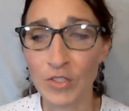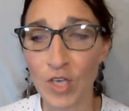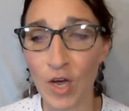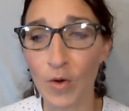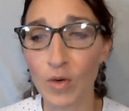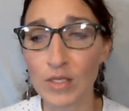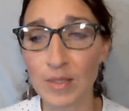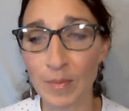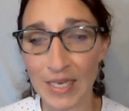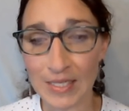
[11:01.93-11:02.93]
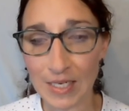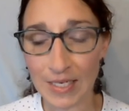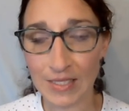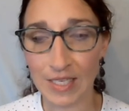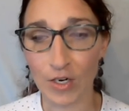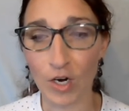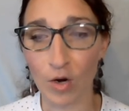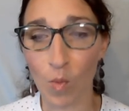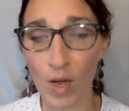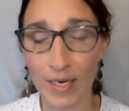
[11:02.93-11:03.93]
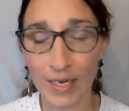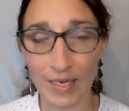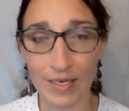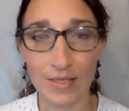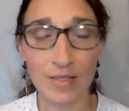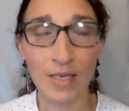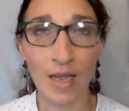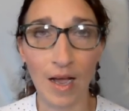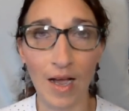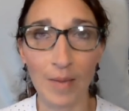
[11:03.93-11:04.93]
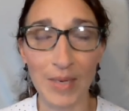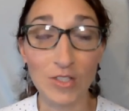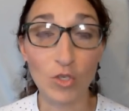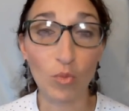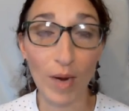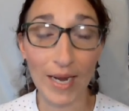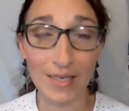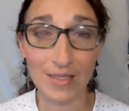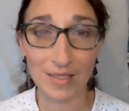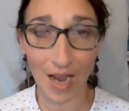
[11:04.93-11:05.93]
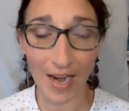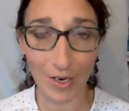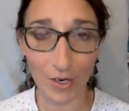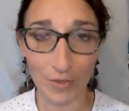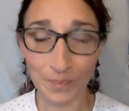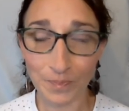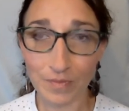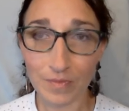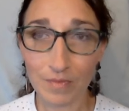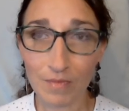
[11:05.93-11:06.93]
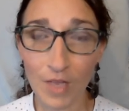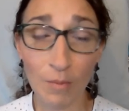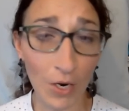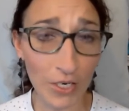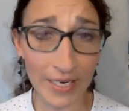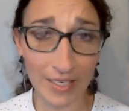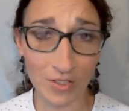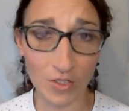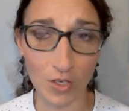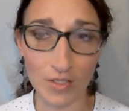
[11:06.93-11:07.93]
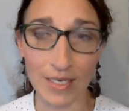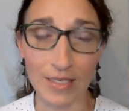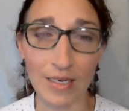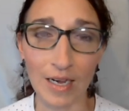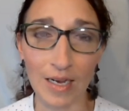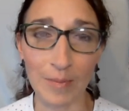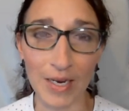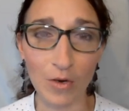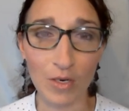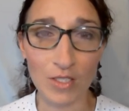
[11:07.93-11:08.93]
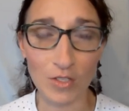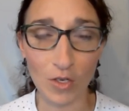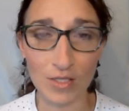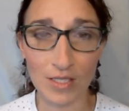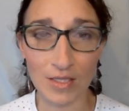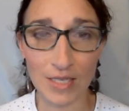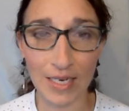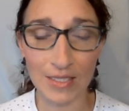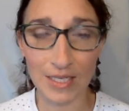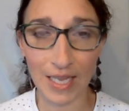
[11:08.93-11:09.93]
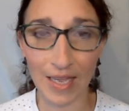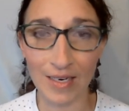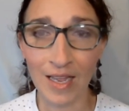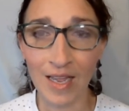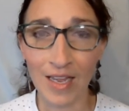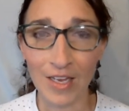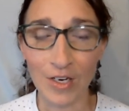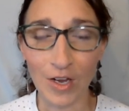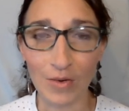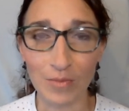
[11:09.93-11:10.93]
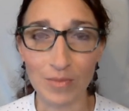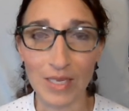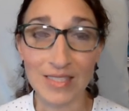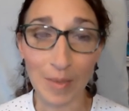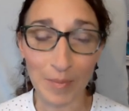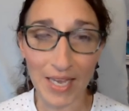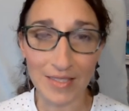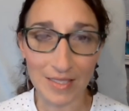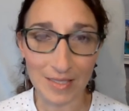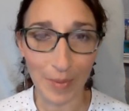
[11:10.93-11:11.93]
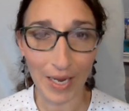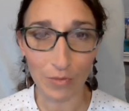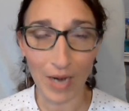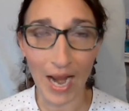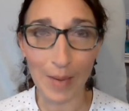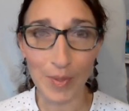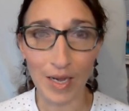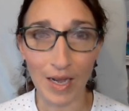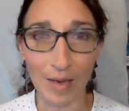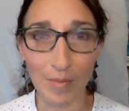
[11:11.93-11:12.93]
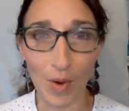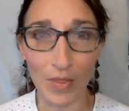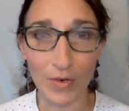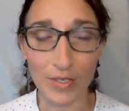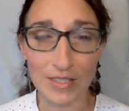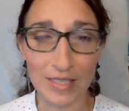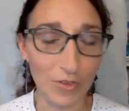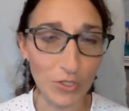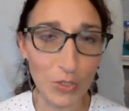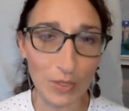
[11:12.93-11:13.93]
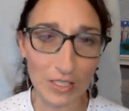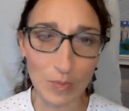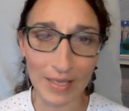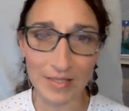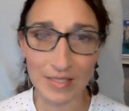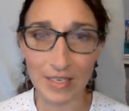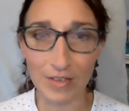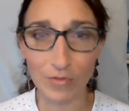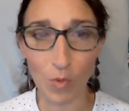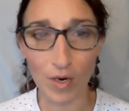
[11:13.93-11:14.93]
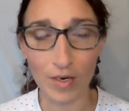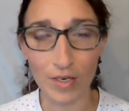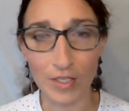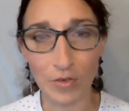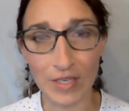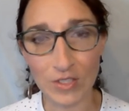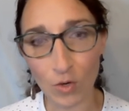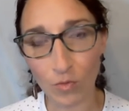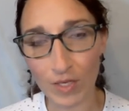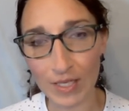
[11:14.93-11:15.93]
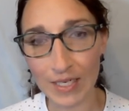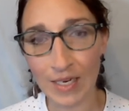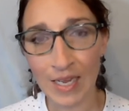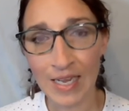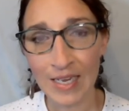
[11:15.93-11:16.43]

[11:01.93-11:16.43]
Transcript: so some things to consider one is um, it's great to hire a marketing consultant um, i know consultants tend to get you know, in some cases, a bad rap, um, whether it's that they're too expensive or, you know, they don't really